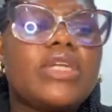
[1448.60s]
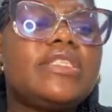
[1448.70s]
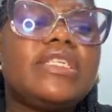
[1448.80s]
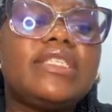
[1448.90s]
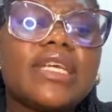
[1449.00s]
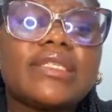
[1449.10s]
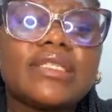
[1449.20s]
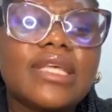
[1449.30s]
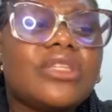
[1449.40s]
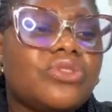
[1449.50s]
What did they
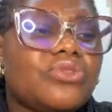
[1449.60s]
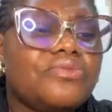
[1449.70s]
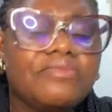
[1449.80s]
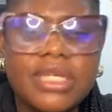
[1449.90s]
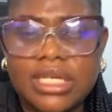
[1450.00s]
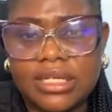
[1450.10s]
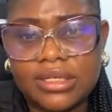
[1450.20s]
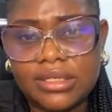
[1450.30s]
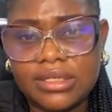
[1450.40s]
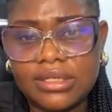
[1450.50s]
say to me
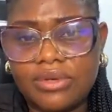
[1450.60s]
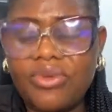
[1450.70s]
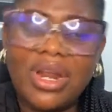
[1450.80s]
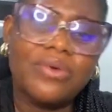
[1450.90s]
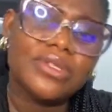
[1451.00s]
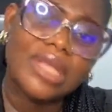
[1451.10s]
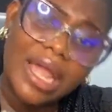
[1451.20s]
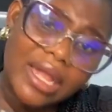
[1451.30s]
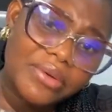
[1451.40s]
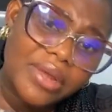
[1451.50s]
when I
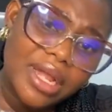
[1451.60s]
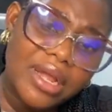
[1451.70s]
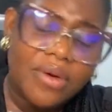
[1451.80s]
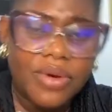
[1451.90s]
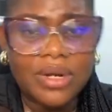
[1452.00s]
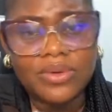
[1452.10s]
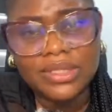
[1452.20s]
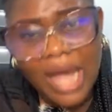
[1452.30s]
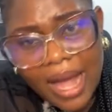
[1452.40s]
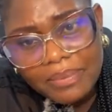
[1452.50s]
was angry, when I
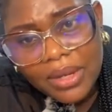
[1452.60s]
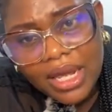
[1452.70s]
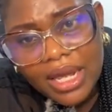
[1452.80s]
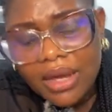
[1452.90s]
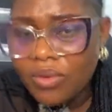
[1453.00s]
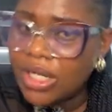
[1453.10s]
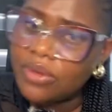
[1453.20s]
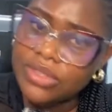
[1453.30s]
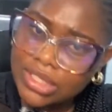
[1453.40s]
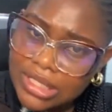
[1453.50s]
was happy, when
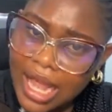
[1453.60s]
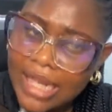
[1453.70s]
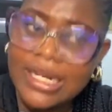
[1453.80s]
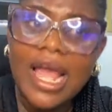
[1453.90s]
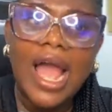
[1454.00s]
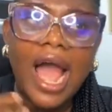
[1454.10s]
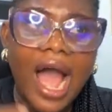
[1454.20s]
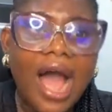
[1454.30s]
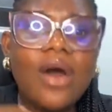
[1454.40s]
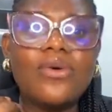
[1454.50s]
I was sad?
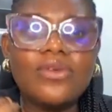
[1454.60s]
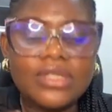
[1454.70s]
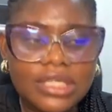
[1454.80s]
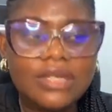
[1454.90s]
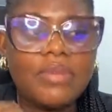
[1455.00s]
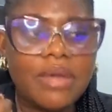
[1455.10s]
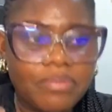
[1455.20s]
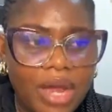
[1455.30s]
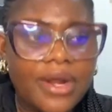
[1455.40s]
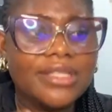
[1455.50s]
How did my
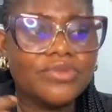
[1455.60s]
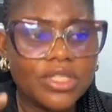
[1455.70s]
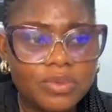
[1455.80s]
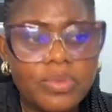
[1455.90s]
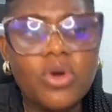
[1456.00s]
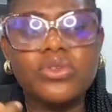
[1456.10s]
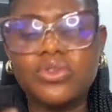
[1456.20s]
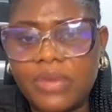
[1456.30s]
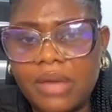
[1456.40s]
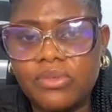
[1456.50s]
parent
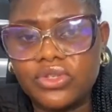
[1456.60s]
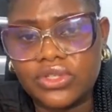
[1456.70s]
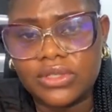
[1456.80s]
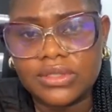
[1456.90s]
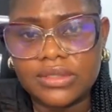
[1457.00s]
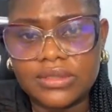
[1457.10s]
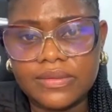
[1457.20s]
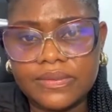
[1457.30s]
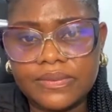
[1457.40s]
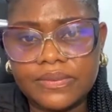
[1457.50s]
respond to my emotions?